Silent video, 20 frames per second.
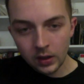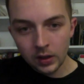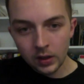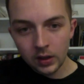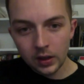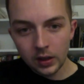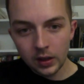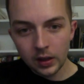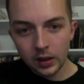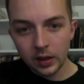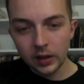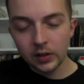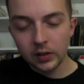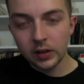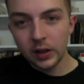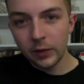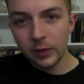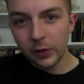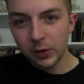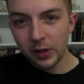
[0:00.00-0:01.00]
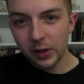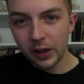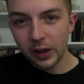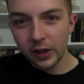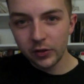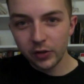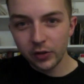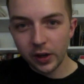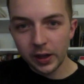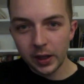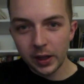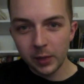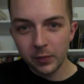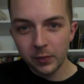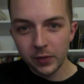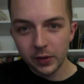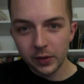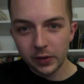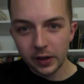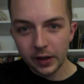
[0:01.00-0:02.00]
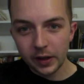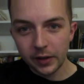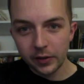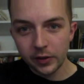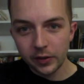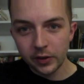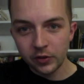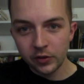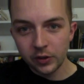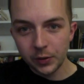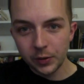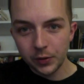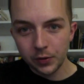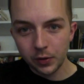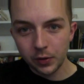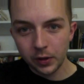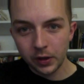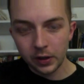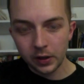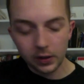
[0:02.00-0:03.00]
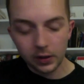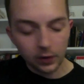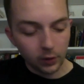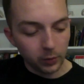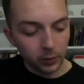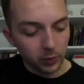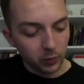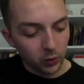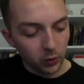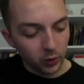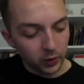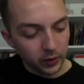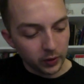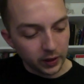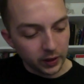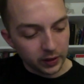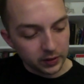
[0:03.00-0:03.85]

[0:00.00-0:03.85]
And if you can, try to emphasize the G string a little bit more. The